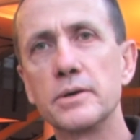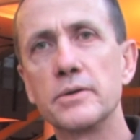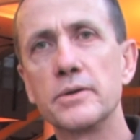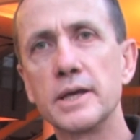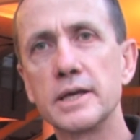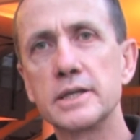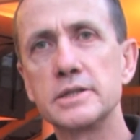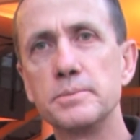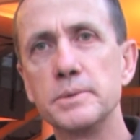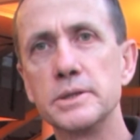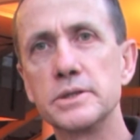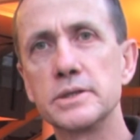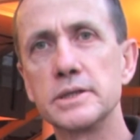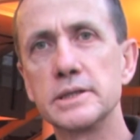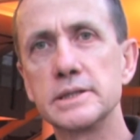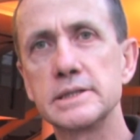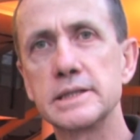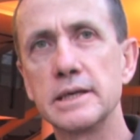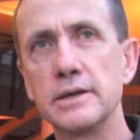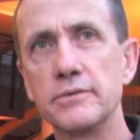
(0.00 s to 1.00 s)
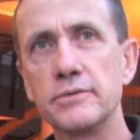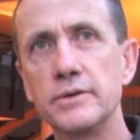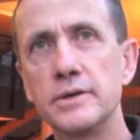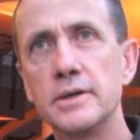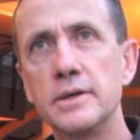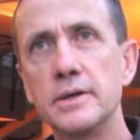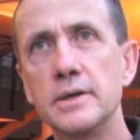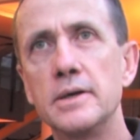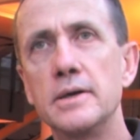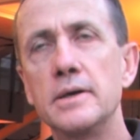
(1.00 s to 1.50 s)
of the exhibition itself.
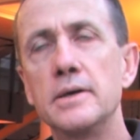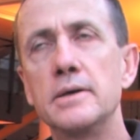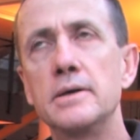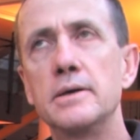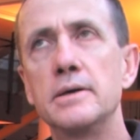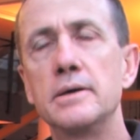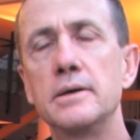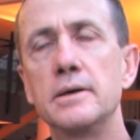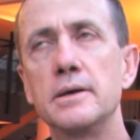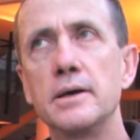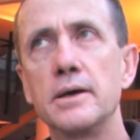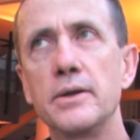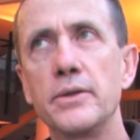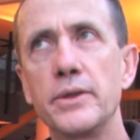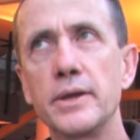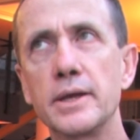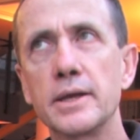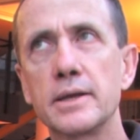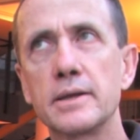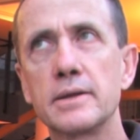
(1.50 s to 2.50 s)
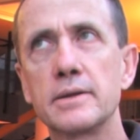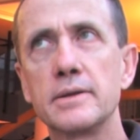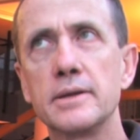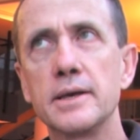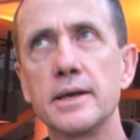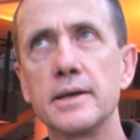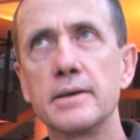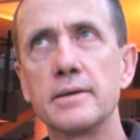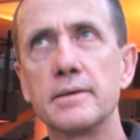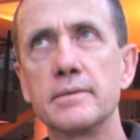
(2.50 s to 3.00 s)
I think
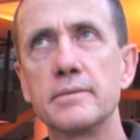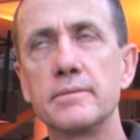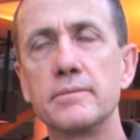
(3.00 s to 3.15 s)
that